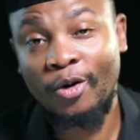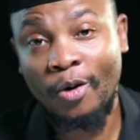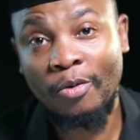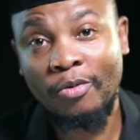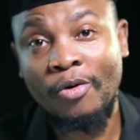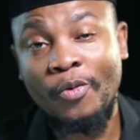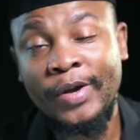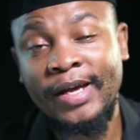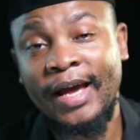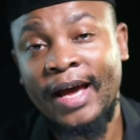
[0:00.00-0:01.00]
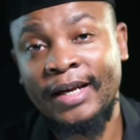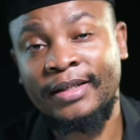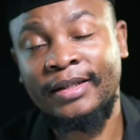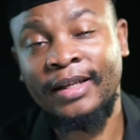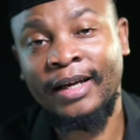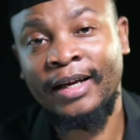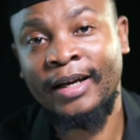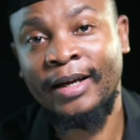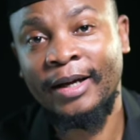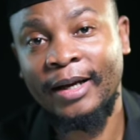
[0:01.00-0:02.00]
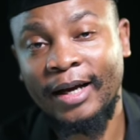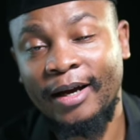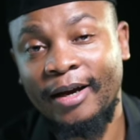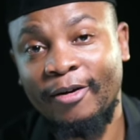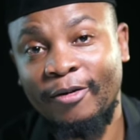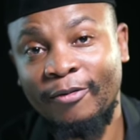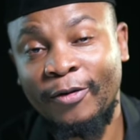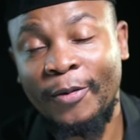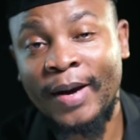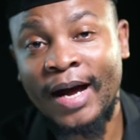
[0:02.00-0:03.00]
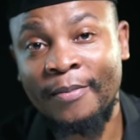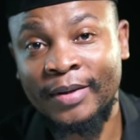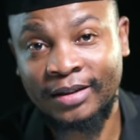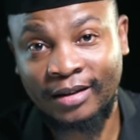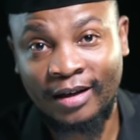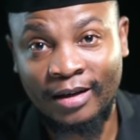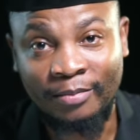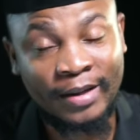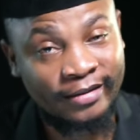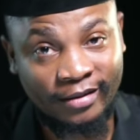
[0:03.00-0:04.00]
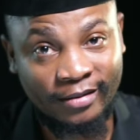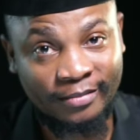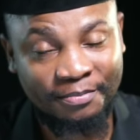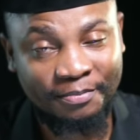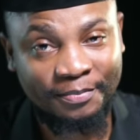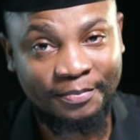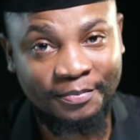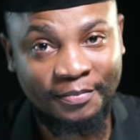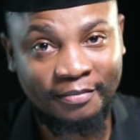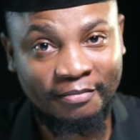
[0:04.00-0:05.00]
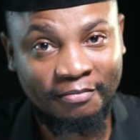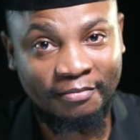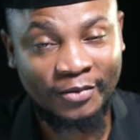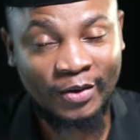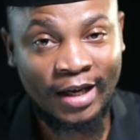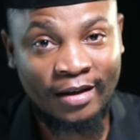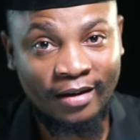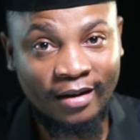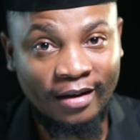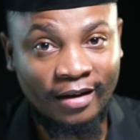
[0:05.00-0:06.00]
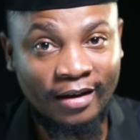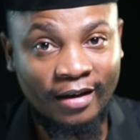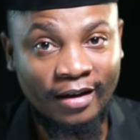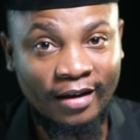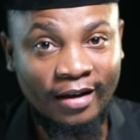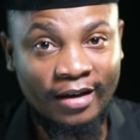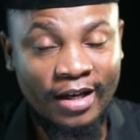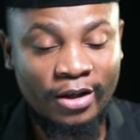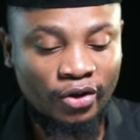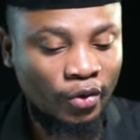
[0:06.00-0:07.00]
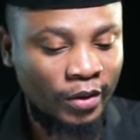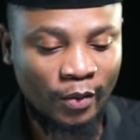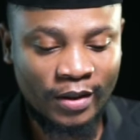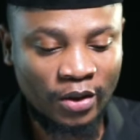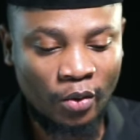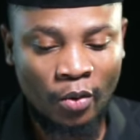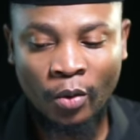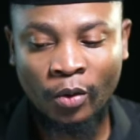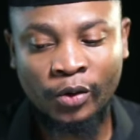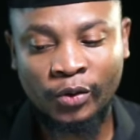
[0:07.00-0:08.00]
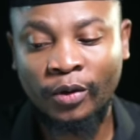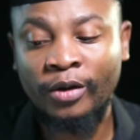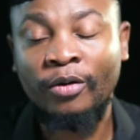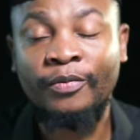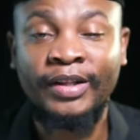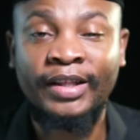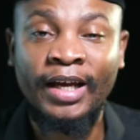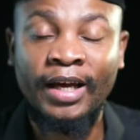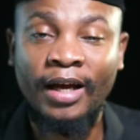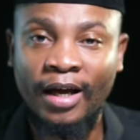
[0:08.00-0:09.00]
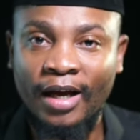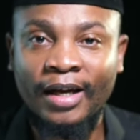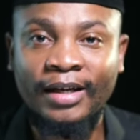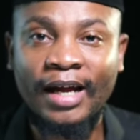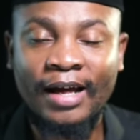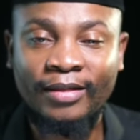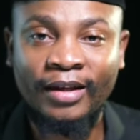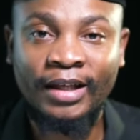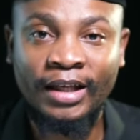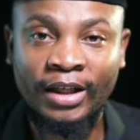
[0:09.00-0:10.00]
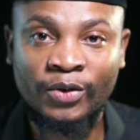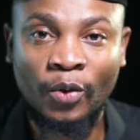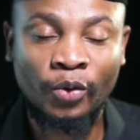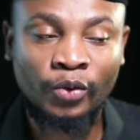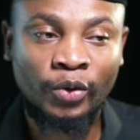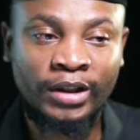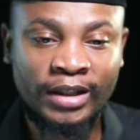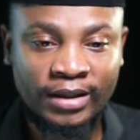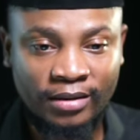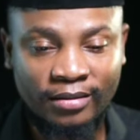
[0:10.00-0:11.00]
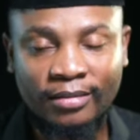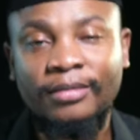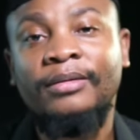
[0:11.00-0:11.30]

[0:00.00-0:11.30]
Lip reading: ago, we had the former Hammarskraal pastor. Okay? And so there was a whole story over there, and I think he's also just